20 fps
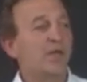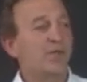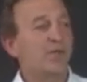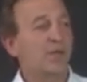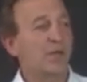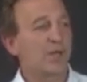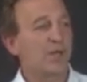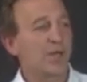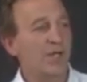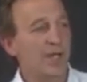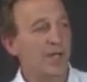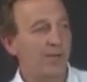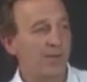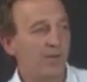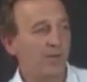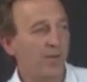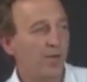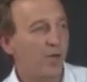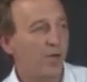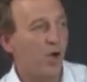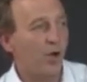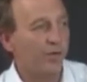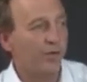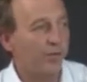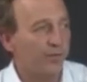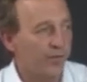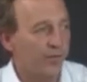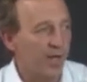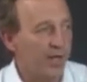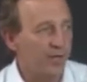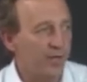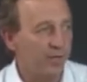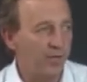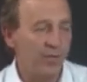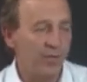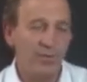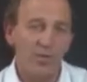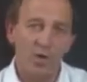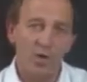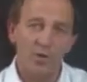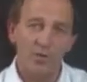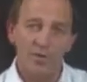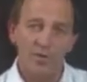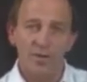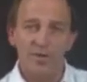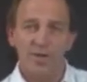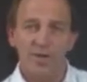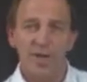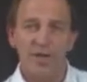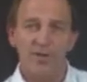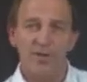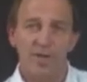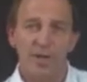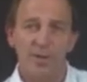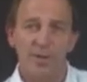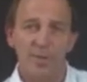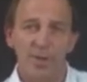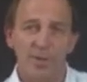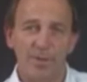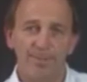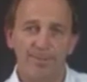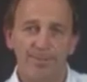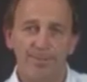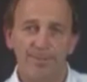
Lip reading: So clearly there's a lot of tennis involved in tennis elbow.